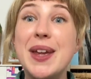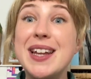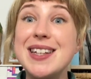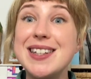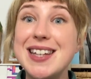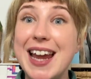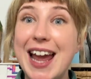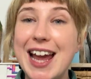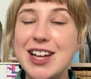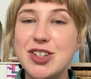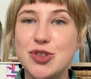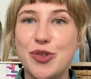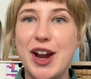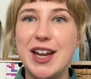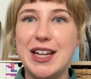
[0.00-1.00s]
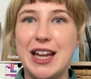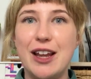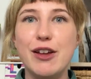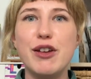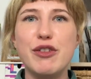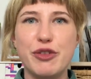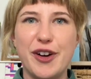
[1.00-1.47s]
test ready
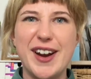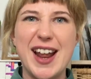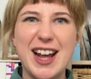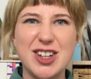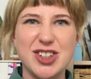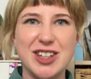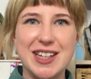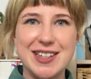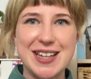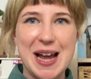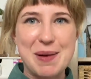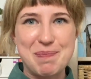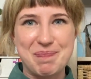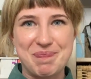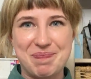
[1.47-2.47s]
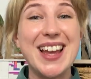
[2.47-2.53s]
for an actual exam.